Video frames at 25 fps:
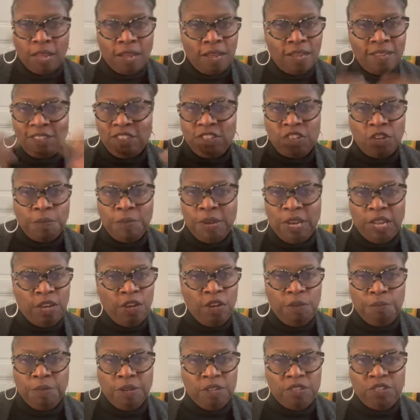So many
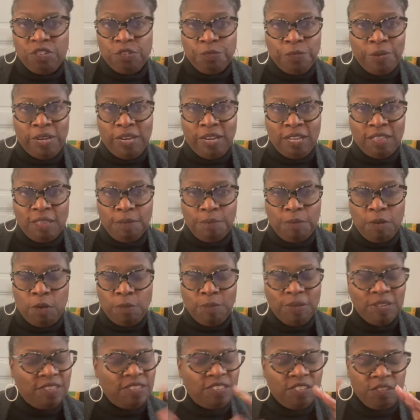good books to read at the
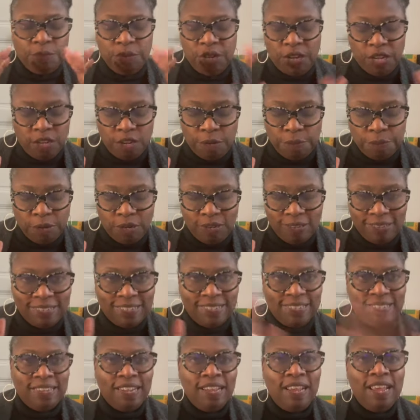moment. So many good
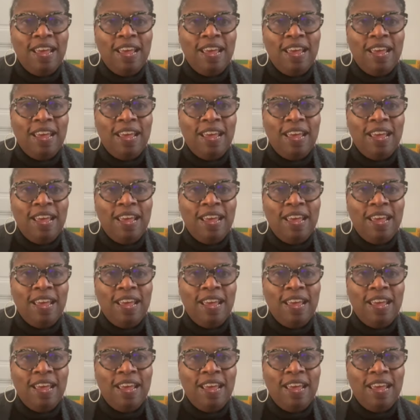books.